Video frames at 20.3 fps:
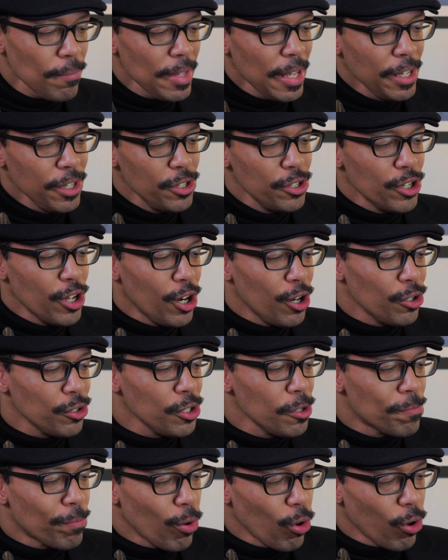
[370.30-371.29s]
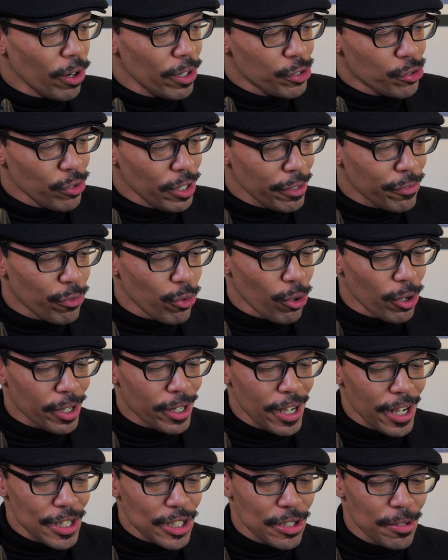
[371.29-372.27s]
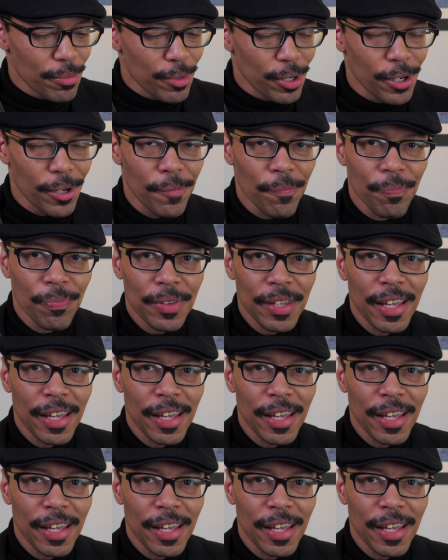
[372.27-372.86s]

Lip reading: You know, you pour a drink for a customer,